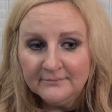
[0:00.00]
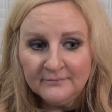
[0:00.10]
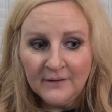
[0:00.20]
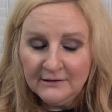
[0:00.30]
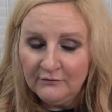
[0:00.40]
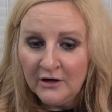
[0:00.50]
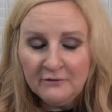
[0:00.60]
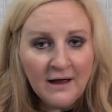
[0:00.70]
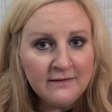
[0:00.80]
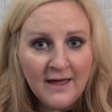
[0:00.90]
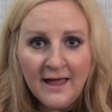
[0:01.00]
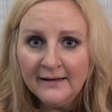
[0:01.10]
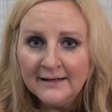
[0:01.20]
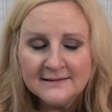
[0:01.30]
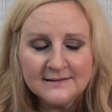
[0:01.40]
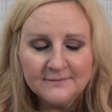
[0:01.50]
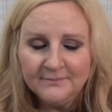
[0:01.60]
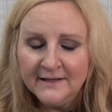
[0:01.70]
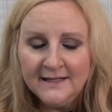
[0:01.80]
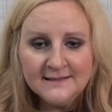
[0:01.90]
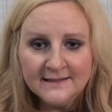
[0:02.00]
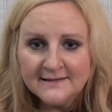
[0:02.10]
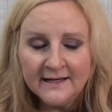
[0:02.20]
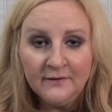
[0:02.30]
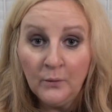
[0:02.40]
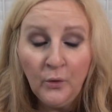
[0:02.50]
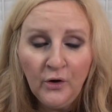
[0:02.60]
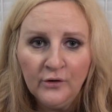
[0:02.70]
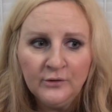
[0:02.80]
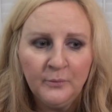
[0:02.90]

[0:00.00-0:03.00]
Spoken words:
When you've got it right there, it's the easiest thing in the world.